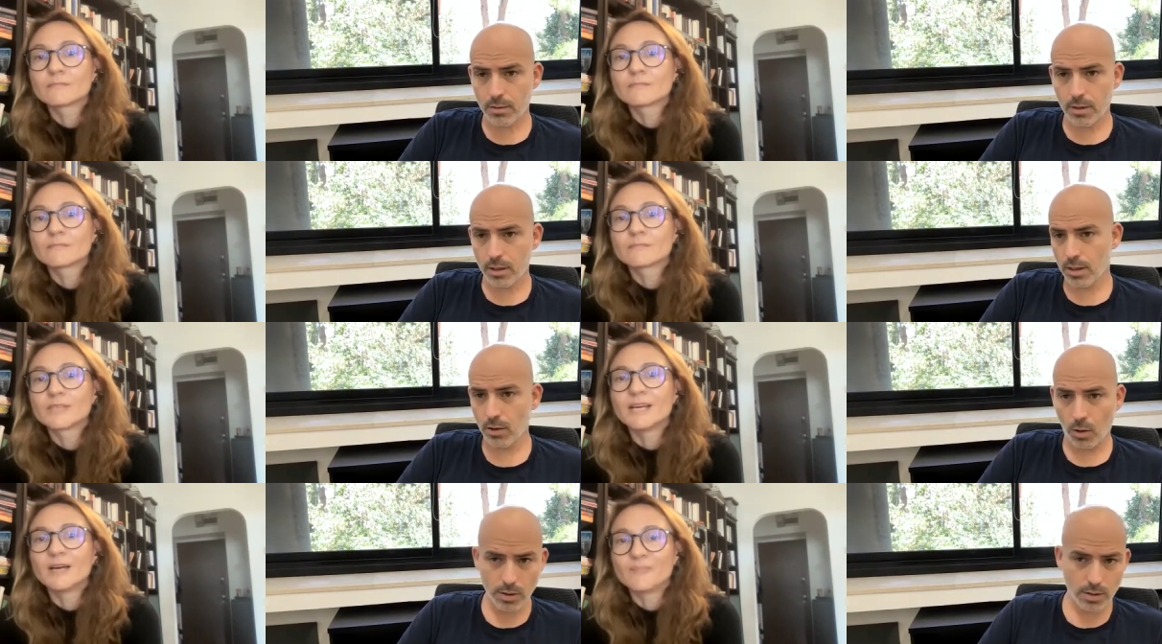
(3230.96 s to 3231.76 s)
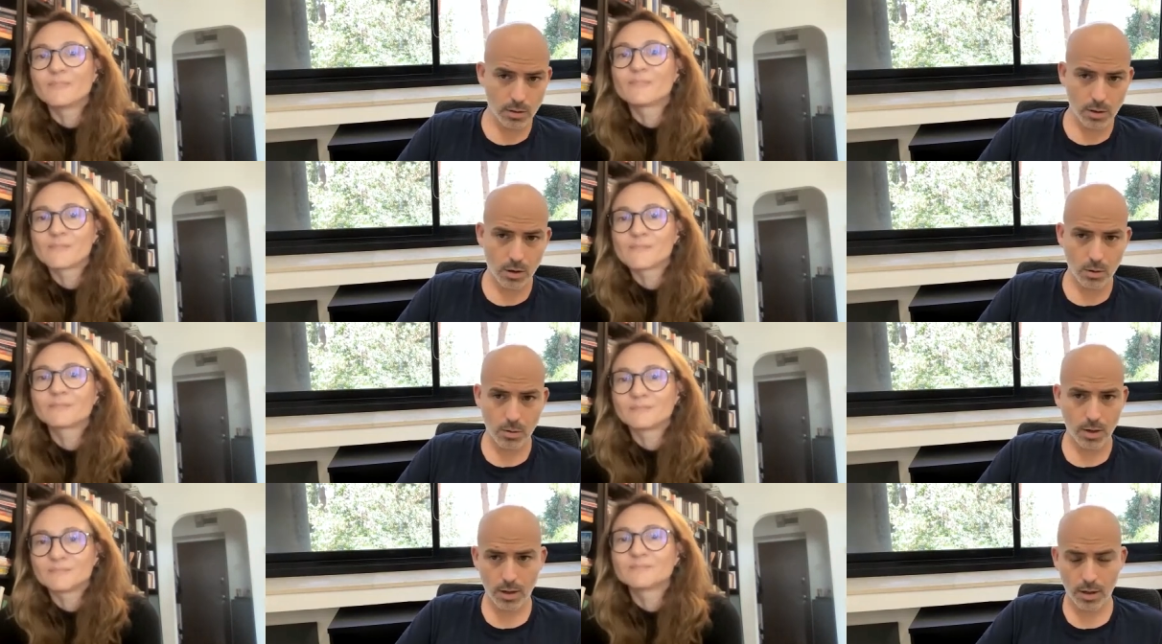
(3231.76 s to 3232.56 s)
Speaker 1: it can also
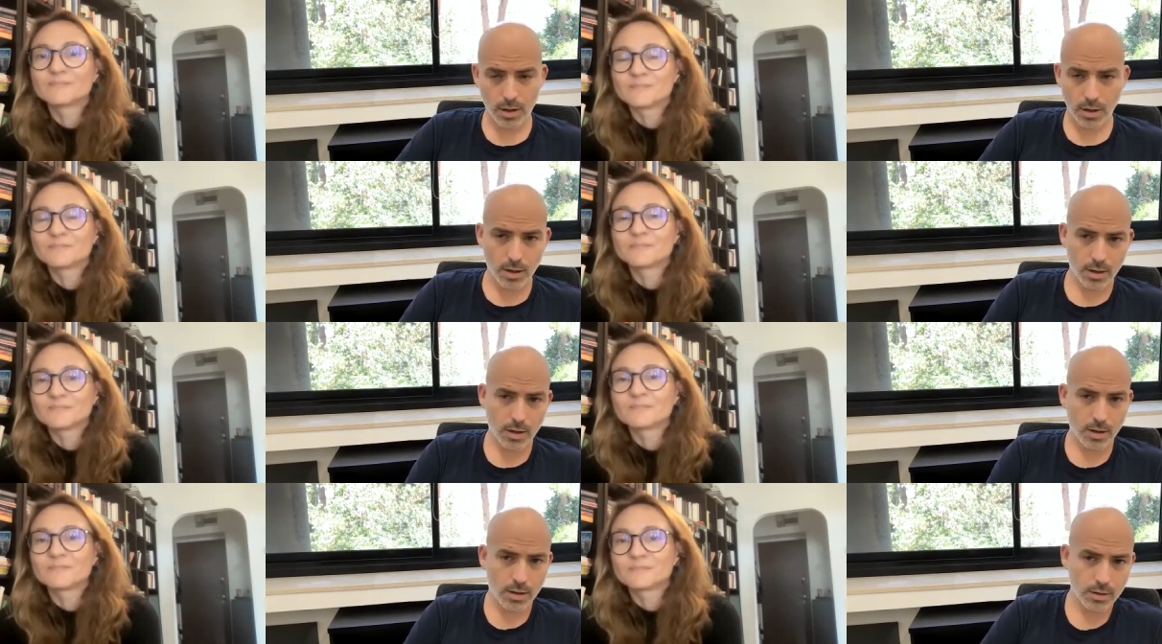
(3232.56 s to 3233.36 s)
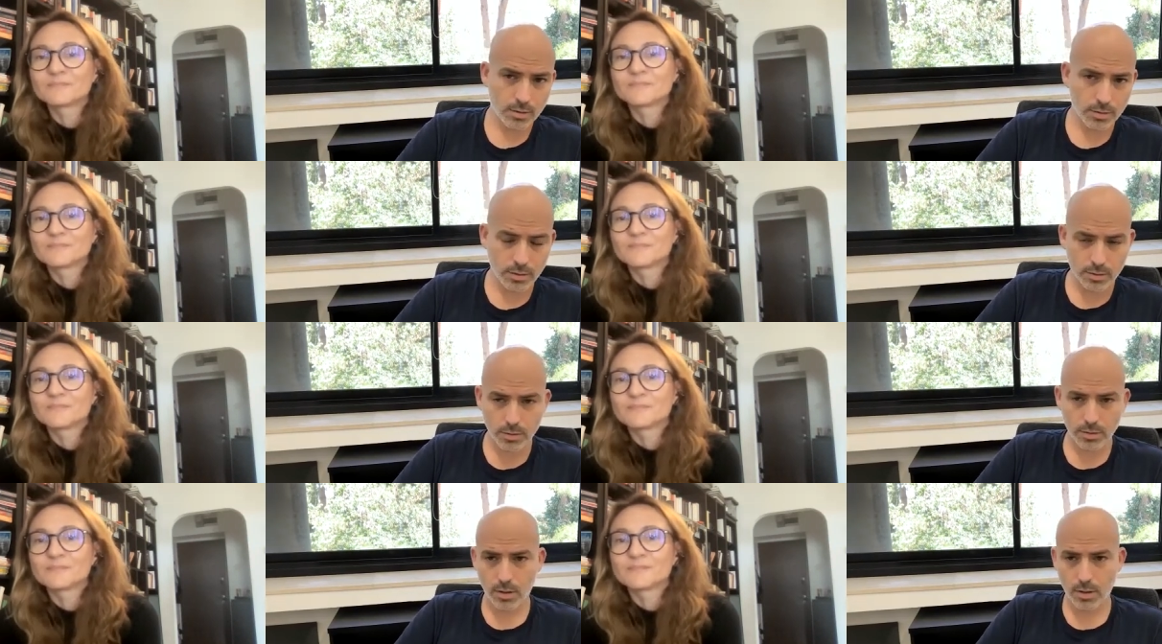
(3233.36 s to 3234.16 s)
go uh, to the
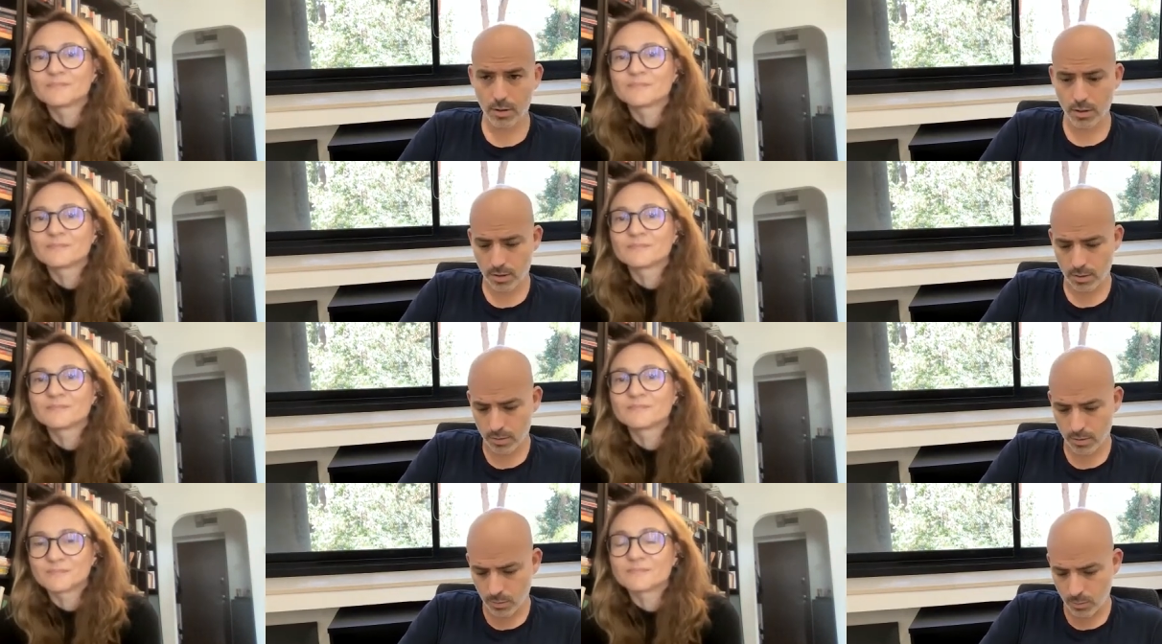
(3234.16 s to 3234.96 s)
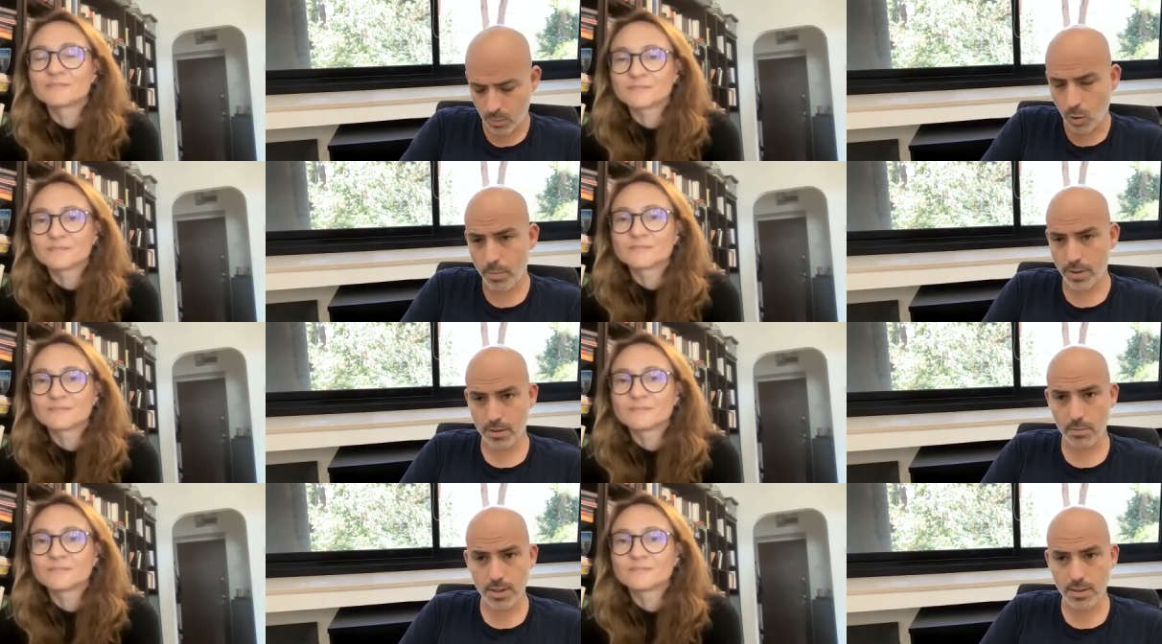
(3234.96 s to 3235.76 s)
to the to the more
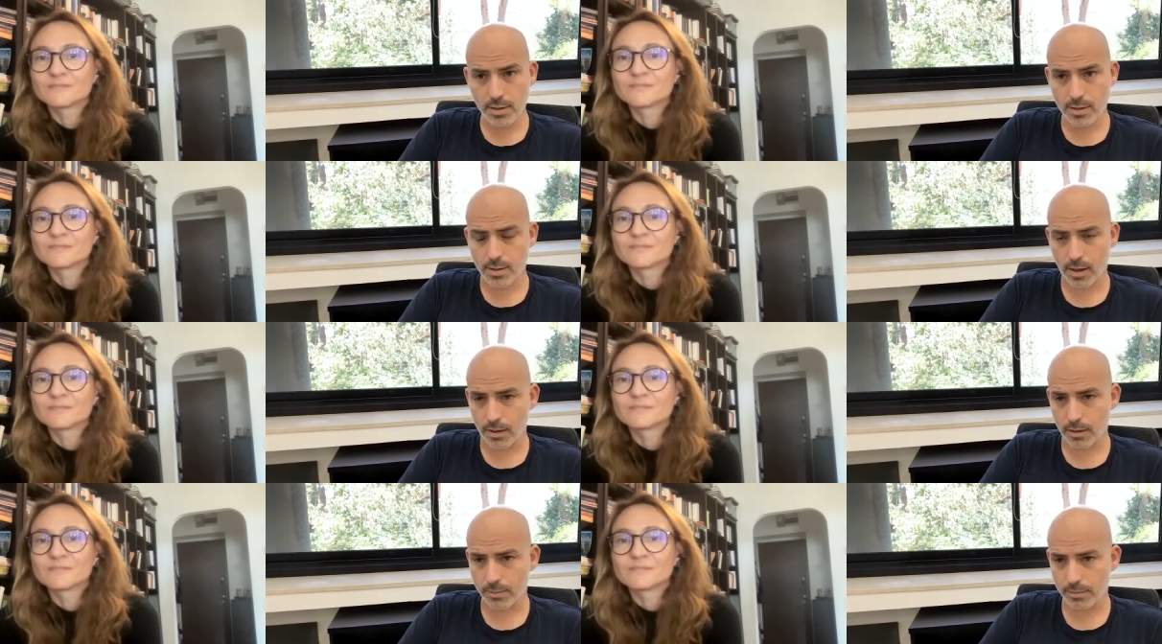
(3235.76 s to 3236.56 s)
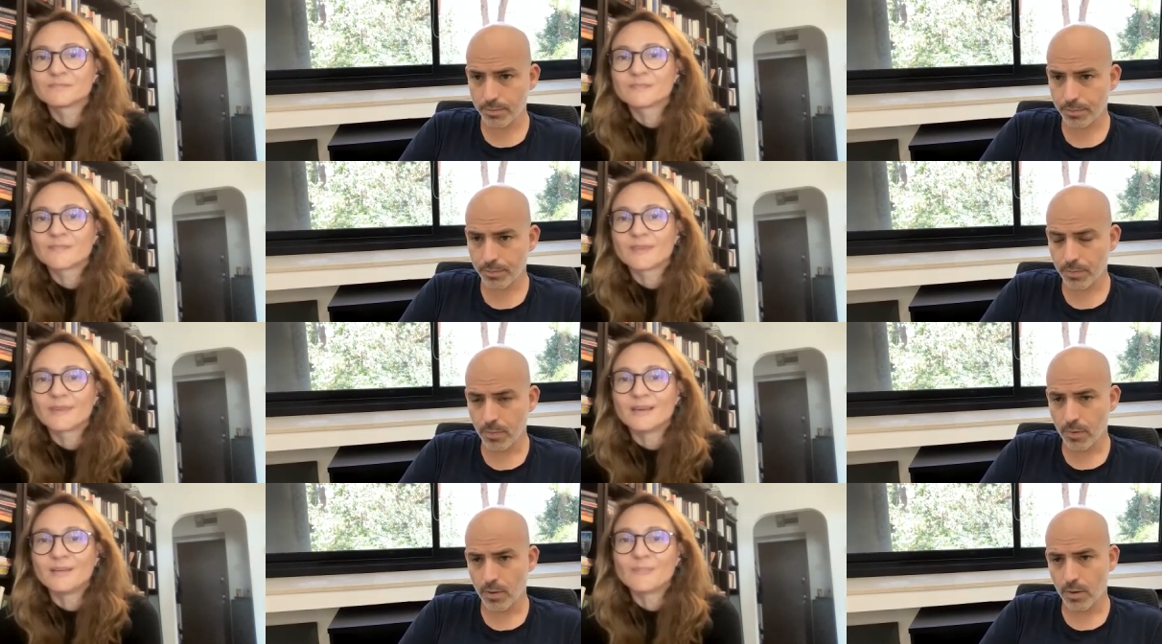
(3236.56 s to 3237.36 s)
pessimistic side
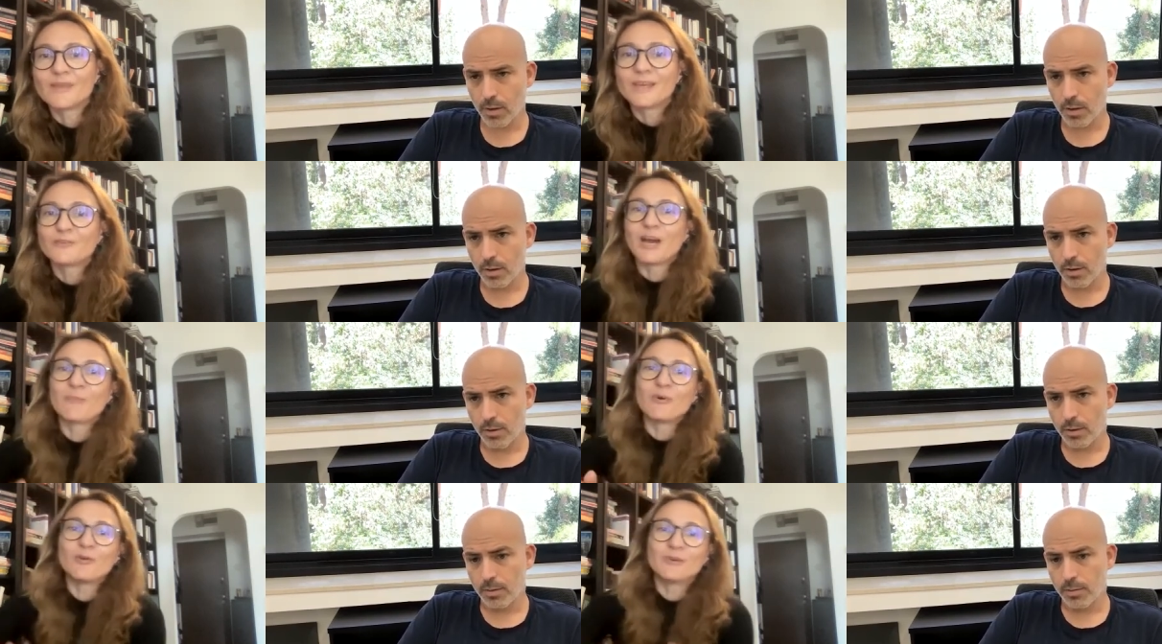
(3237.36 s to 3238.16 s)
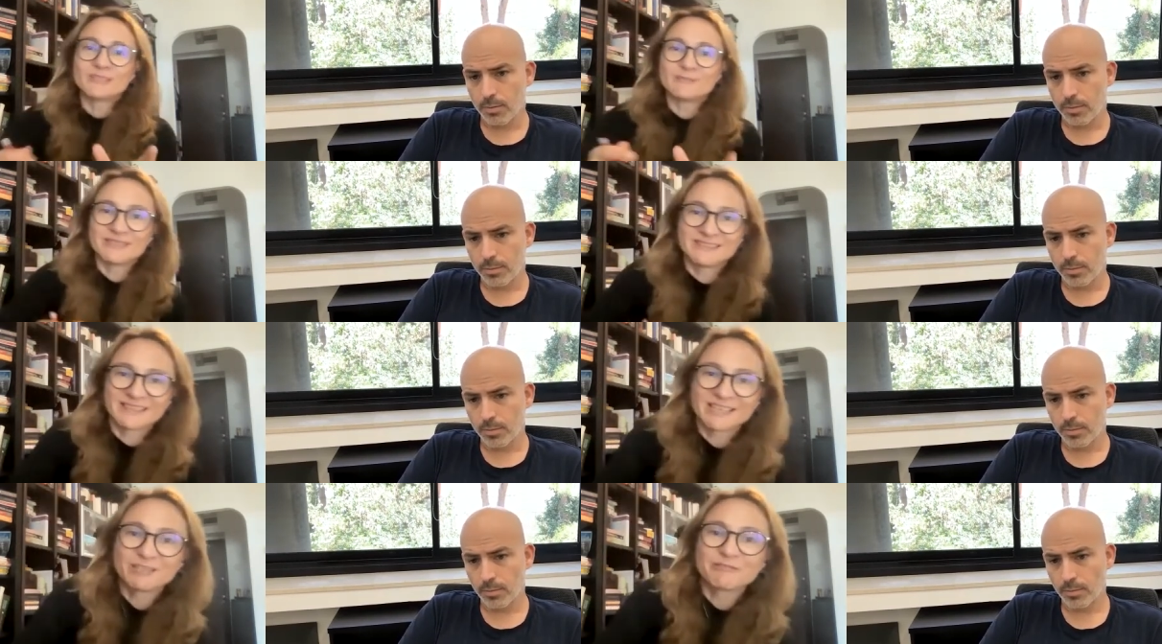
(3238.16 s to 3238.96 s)
Speaker 2: yeah you are more
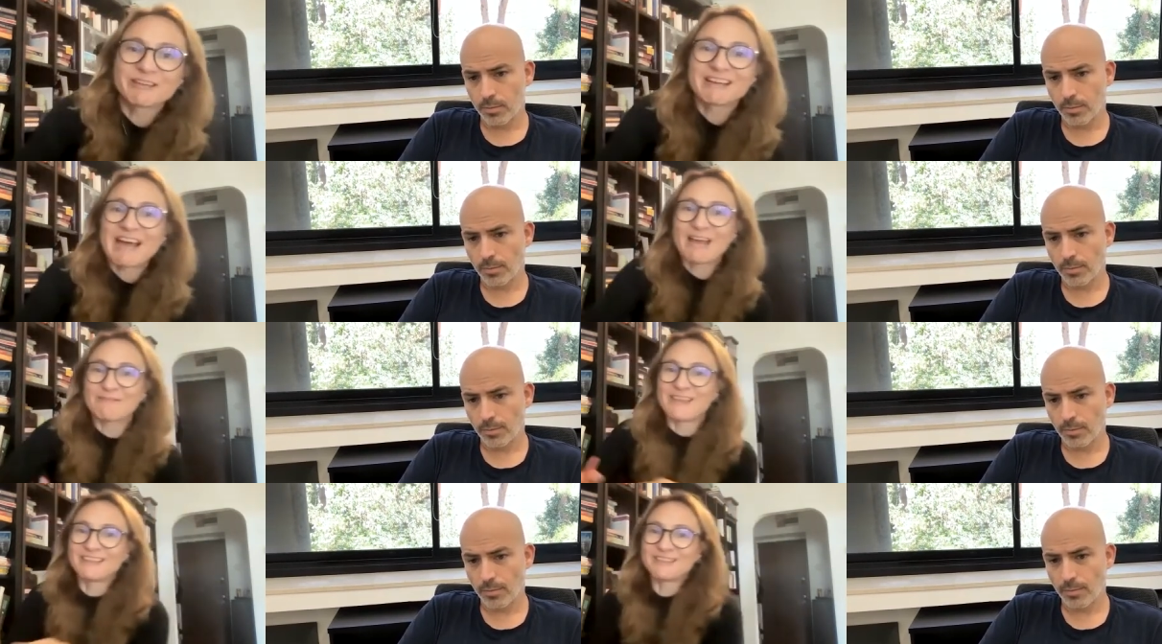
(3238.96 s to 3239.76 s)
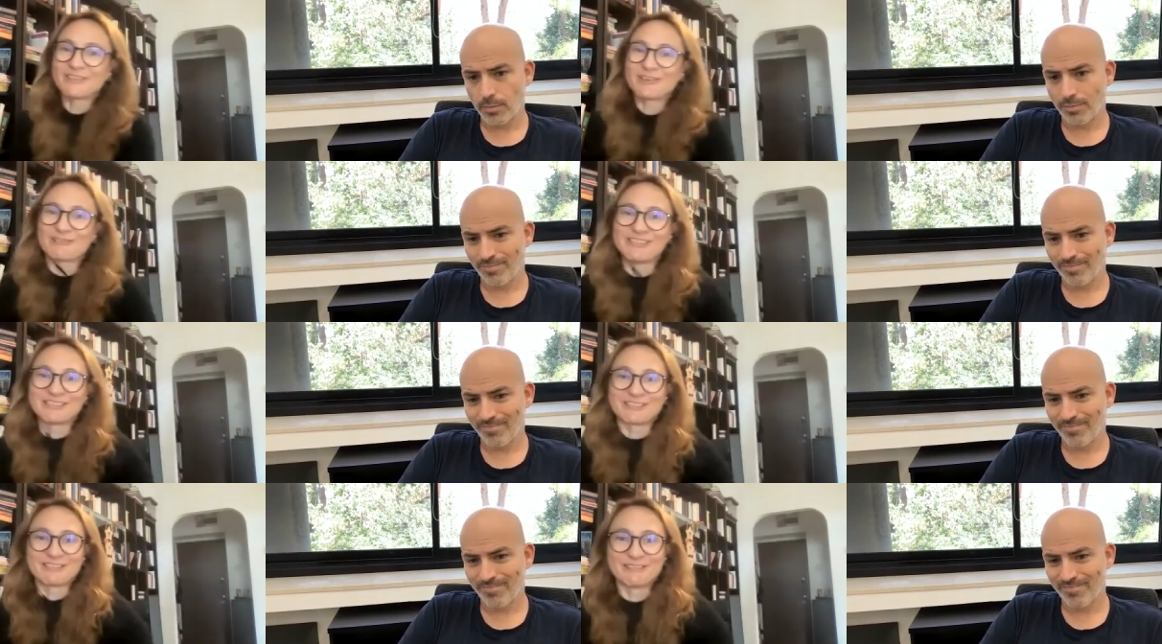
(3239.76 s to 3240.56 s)
pessimistic in real life than in your
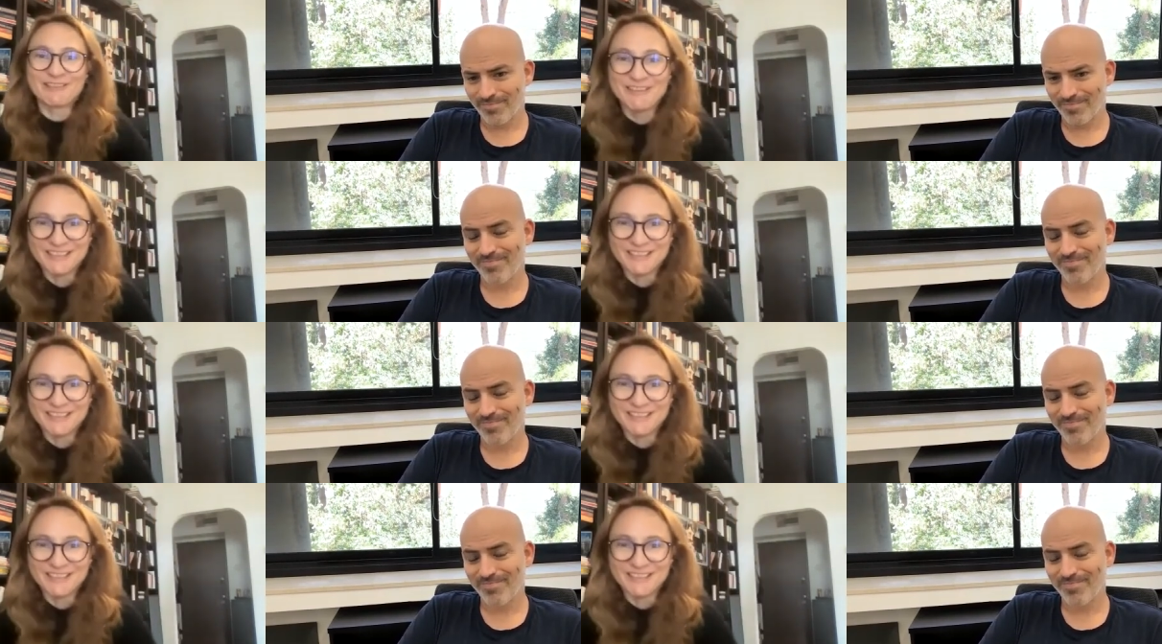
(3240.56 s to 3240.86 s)
literature